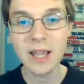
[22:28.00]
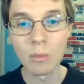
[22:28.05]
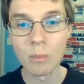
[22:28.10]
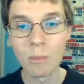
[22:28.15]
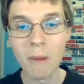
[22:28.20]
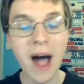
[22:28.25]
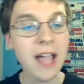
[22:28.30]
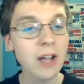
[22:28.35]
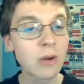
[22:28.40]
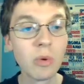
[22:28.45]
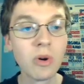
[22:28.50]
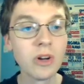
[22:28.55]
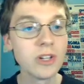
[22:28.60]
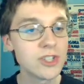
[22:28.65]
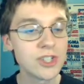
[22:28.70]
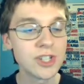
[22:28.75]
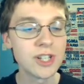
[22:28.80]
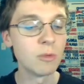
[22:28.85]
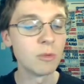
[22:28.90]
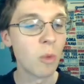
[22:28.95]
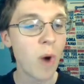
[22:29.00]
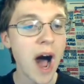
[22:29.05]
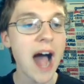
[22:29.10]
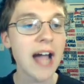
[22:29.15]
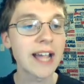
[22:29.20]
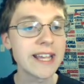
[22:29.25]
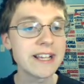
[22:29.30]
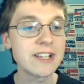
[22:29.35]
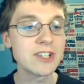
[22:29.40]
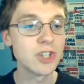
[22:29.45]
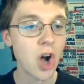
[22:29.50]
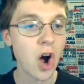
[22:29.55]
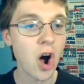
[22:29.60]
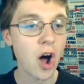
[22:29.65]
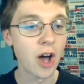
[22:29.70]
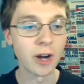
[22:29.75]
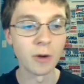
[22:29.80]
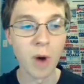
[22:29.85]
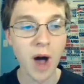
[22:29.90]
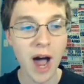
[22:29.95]
Mike Woodson, why he's
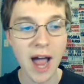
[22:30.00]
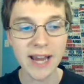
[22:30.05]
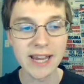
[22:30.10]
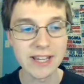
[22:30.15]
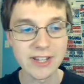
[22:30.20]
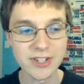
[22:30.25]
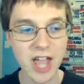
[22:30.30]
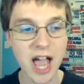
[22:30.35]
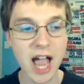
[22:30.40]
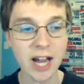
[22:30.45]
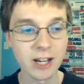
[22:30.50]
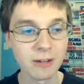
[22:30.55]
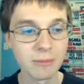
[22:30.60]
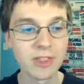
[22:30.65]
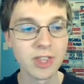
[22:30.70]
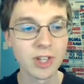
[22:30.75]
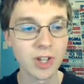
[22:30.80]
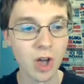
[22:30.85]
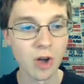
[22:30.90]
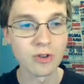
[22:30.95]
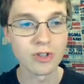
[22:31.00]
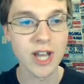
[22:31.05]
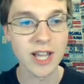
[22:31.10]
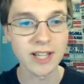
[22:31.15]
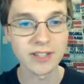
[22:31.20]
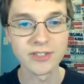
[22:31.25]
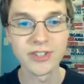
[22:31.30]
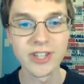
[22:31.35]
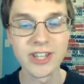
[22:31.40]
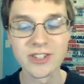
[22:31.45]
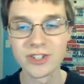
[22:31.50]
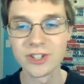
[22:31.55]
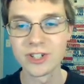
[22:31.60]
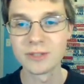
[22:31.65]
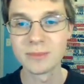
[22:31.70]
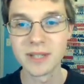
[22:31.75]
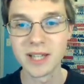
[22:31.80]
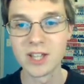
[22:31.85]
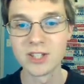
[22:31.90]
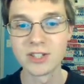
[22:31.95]
gone and why he's not going to be the coach next season is
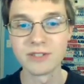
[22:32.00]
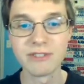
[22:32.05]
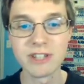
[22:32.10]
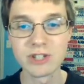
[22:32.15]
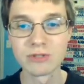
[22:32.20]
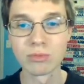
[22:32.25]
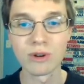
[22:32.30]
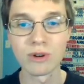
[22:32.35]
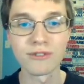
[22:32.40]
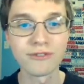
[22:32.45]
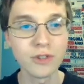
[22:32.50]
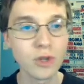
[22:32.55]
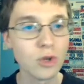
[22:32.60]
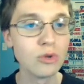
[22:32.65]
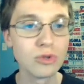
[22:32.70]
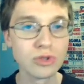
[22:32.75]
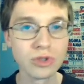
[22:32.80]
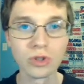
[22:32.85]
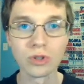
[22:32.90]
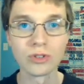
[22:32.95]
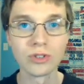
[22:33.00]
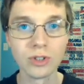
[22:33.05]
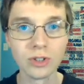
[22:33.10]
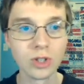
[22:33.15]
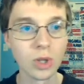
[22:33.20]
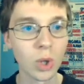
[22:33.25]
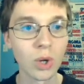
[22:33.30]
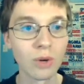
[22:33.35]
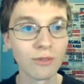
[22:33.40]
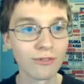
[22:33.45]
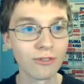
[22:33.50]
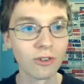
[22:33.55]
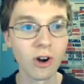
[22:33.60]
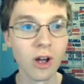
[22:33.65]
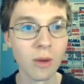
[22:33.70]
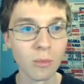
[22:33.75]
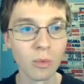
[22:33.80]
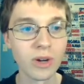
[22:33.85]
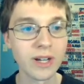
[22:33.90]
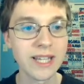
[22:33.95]
because of his refusal to learn
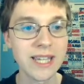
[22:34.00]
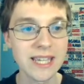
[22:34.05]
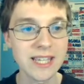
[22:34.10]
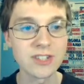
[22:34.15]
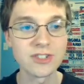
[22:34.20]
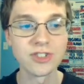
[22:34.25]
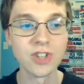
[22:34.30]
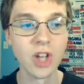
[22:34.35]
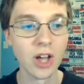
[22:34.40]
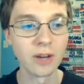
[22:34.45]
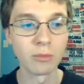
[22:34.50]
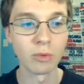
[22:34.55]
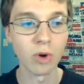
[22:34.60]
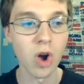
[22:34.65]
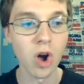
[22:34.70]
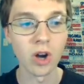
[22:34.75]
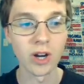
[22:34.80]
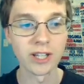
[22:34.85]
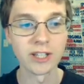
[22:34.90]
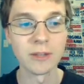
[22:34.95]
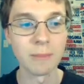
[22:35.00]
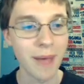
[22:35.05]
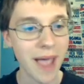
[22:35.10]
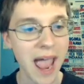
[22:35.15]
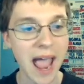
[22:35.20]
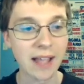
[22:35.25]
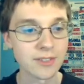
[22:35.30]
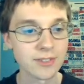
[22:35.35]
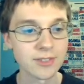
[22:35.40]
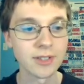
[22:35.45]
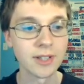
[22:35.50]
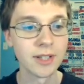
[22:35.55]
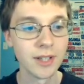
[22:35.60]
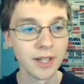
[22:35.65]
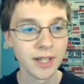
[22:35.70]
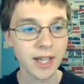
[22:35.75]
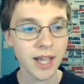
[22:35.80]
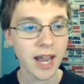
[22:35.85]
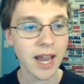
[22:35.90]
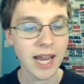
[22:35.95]
from what he has done wrong in the past.
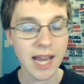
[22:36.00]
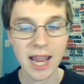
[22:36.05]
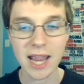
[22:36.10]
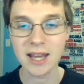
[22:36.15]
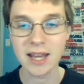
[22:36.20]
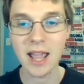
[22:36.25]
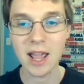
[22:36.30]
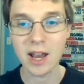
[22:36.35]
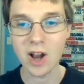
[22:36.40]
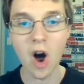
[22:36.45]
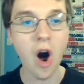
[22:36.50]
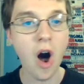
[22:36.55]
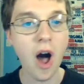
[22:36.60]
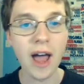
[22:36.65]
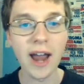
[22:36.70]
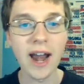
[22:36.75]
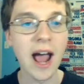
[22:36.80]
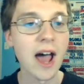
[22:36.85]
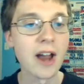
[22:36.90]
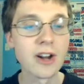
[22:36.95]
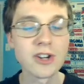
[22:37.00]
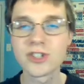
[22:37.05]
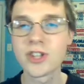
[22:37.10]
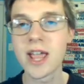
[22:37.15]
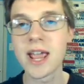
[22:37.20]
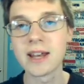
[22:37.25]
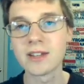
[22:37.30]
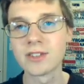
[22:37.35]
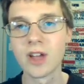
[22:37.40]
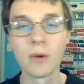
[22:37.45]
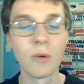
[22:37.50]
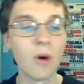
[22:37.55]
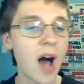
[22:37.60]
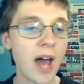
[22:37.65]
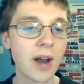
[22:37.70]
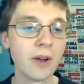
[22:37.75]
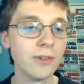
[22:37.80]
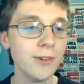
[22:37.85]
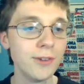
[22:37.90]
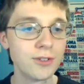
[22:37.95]
And I understand he's like, well, I
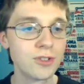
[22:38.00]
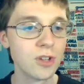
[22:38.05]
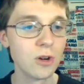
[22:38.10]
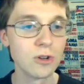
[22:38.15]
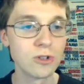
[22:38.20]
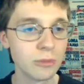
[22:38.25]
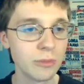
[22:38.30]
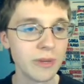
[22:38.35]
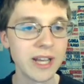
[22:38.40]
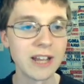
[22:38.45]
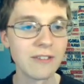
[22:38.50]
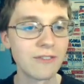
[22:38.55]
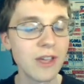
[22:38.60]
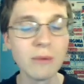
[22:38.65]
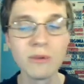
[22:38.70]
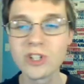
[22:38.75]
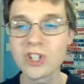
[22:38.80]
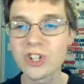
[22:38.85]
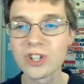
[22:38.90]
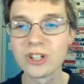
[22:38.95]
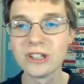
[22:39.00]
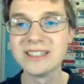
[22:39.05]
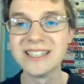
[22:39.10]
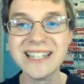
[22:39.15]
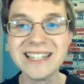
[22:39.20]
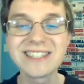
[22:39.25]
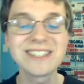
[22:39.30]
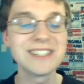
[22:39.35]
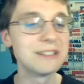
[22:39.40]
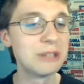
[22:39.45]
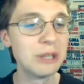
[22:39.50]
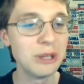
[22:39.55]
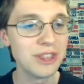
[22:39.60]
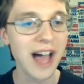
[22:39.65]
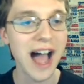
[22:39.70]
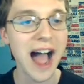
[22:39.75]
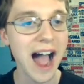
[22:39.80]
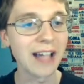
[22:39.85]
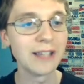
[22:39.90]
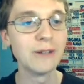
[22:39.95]
don't use social media. If he would just listen to
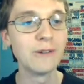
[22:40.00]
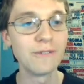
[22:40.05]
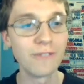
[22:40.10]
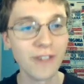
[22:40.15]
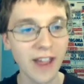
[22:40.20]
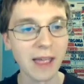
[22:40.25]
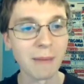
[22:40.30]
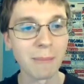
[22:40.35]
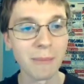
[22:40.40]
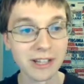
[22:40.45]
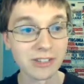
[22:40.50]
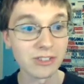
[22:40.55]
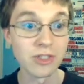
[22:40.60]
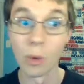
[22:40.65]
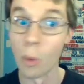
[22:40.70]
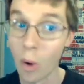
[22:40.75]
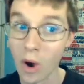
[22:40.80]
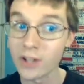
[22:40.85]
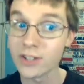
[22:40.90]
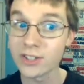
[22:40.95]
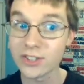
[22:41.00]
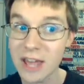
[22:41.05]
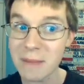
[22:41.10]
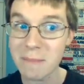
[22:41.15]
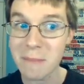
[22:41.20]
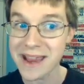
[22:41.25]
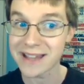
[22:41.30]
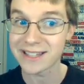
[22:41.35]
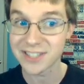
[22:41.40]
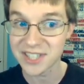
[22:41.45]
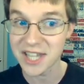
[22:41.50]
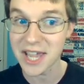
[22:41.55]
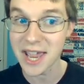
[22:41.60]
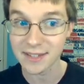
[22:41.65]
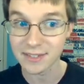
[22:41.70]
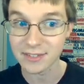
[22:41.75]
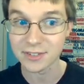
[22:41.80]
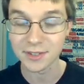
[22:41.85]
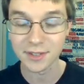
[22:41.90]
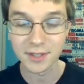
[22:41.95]
the IU fan base, the ones that make
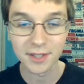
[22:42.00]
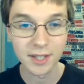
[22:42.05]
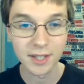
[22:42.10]
sense,